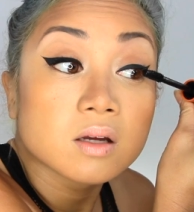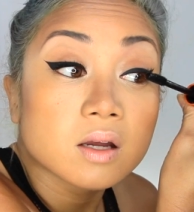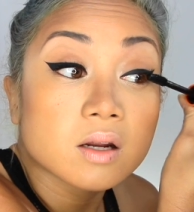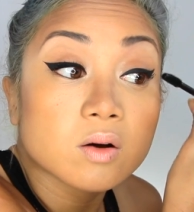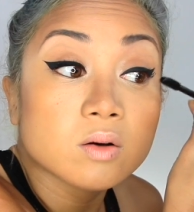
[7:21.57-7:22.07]

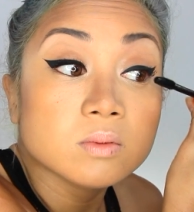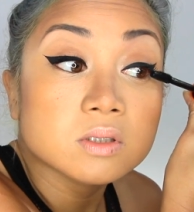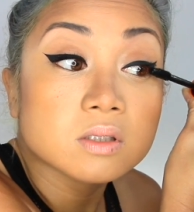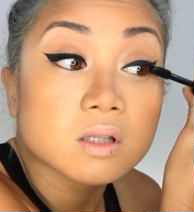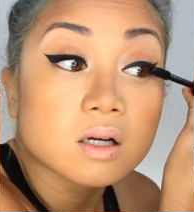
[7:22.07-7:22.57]
And I
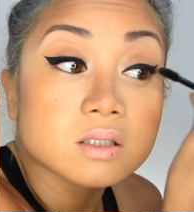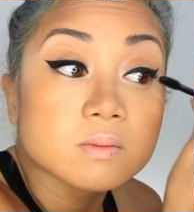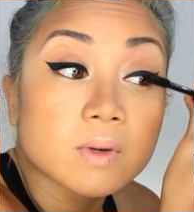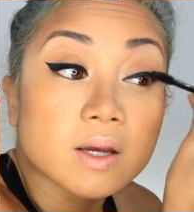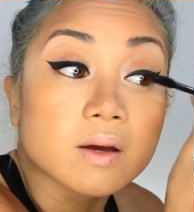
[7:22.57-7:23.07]
almost lost
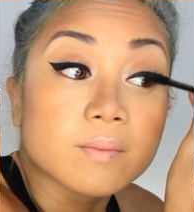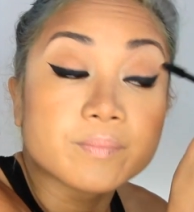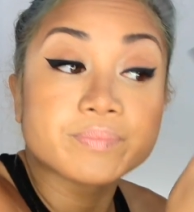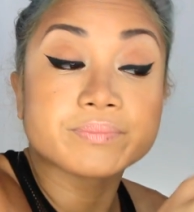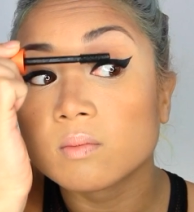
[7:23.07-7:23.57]
my
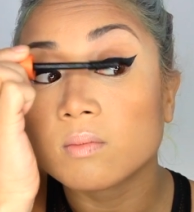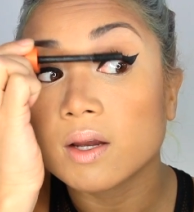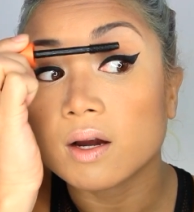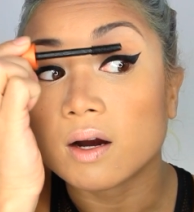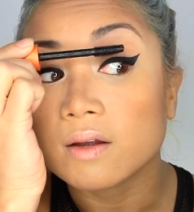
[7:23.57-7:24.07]

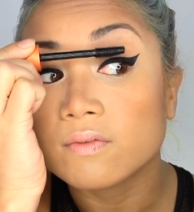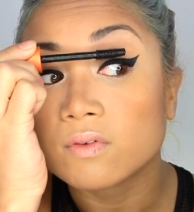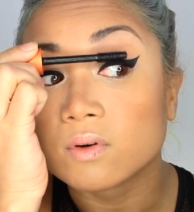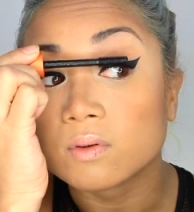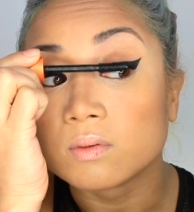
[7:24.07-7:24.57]
my
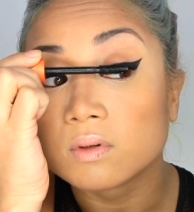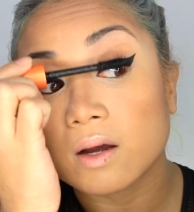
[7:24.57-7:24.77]
iPhone.